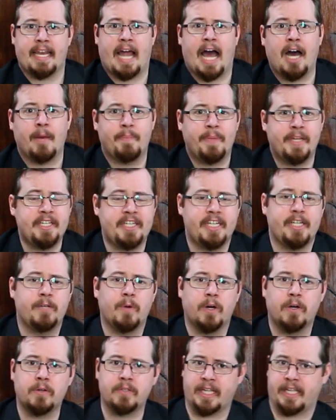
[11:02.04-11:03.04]
an RPG
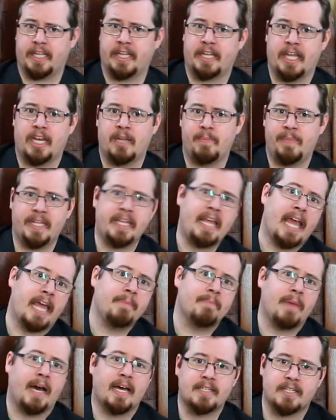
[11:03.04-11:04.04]
world that you're going to be
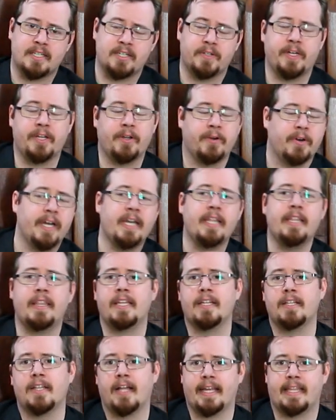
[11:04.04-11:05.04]
game mastering or
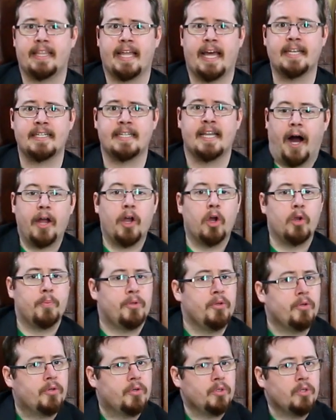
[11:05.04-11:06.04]
anything like that, I
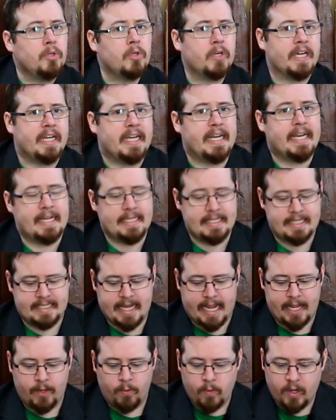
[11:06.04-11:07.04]
hope you could look at it and
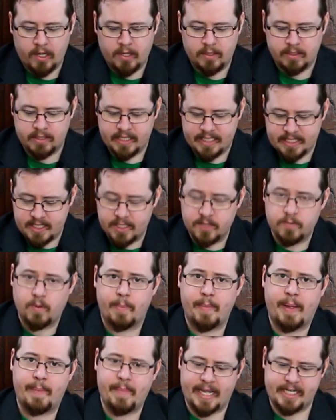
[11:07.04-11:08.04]
say, well, this is
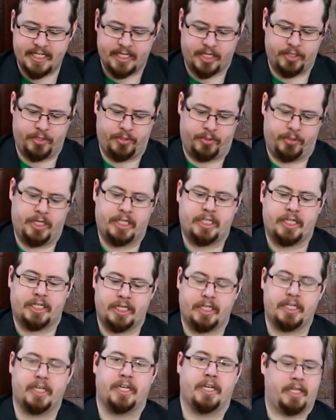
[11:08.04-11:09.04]
what my magic can do. Da, da,
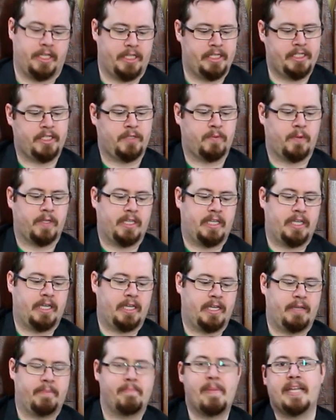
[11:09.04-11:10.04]
da, this is what
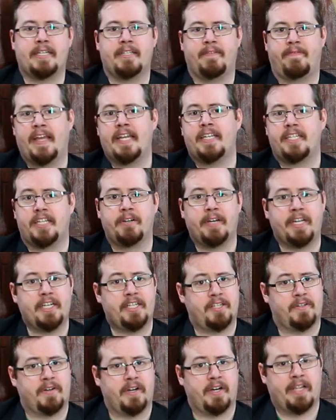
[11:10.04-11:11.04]
the mag- fantasy
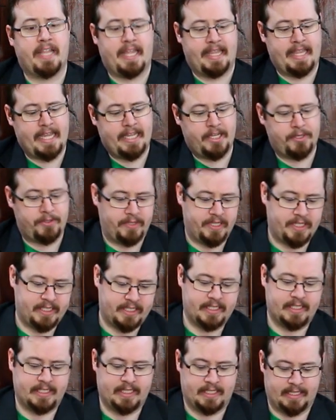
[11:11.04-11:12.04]
creatures are, and they can do this,
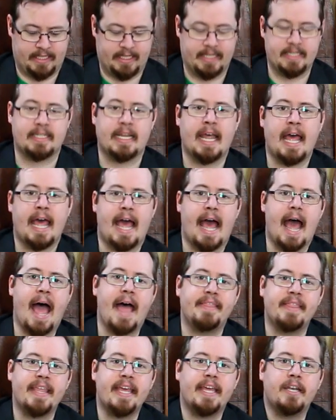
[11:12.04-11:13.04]
this, this, and this.
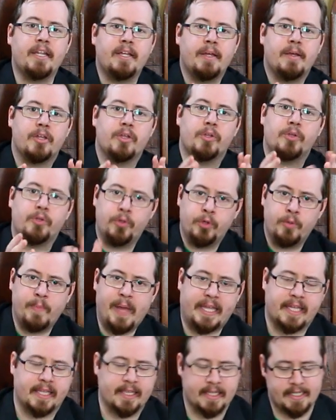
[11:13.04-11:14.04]
And then you
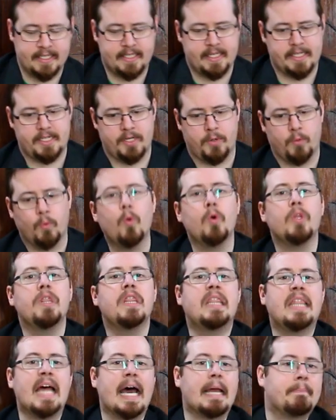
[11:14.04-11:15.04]
making the decision,
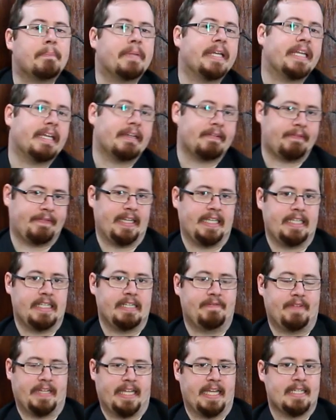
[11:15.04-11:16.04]
would that be
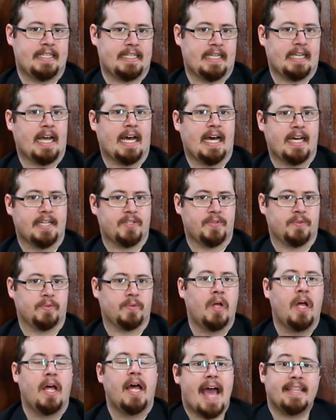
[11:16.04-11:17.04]
effective against a
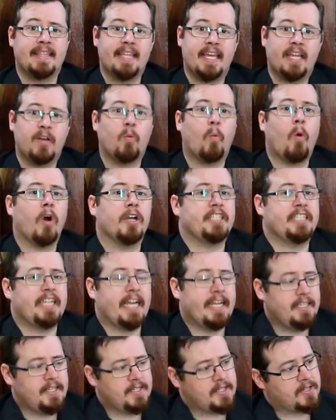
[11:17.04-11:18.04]
castle? And then what
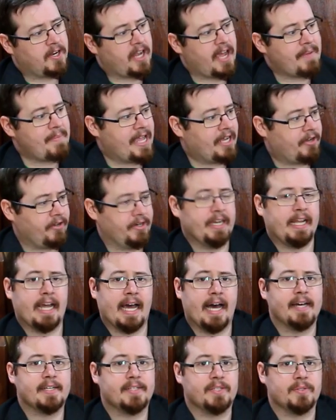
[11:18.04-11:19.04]
changes could I make on a
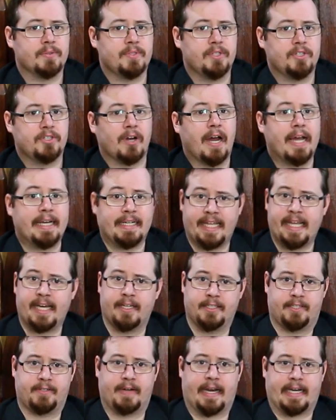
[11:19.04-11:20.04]
castle to try and
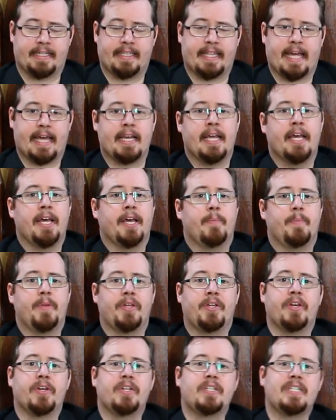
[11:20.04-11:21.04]
counteract that?
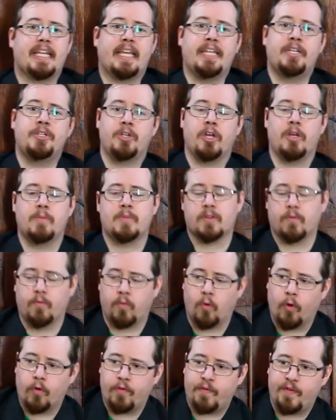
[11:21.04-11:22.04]
Because in terms of
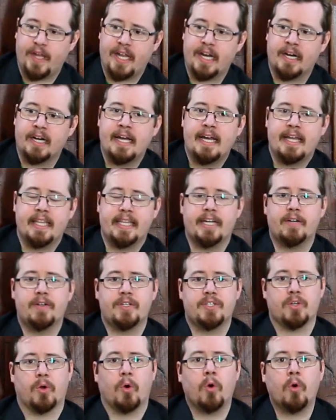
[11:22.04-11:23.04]
warfare, there
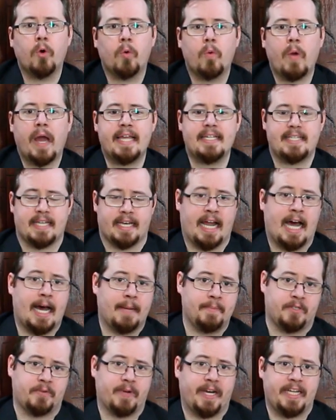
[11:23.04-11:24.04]
is always an
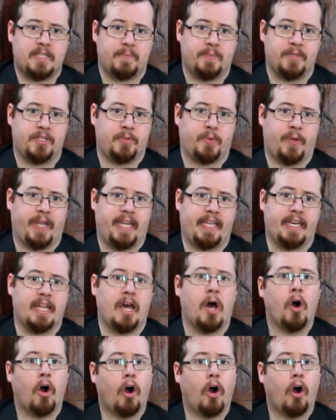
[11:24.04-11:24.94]
arms race between